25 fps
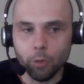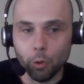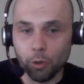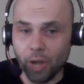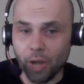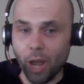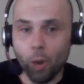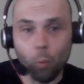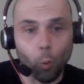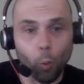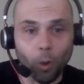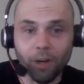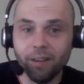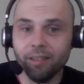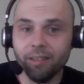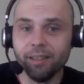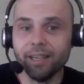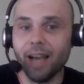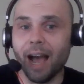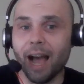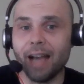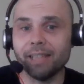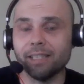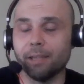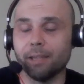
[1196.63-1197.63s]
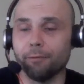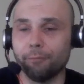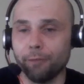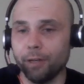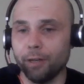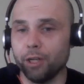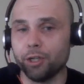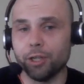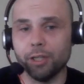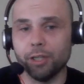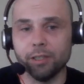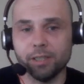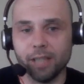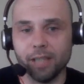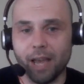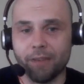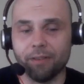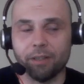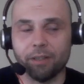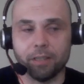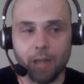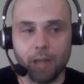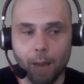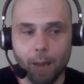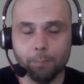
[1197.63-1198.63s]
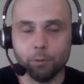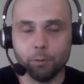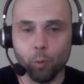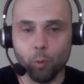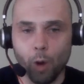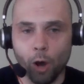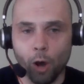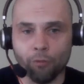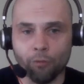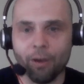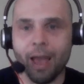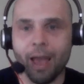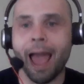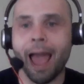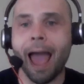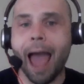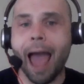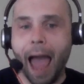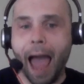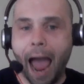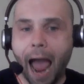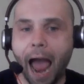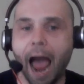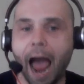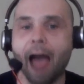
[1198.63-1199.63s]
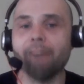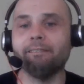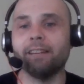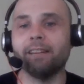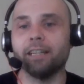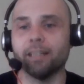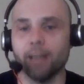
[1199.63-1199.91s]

Okay. What do the guys that finish inside the top 12 have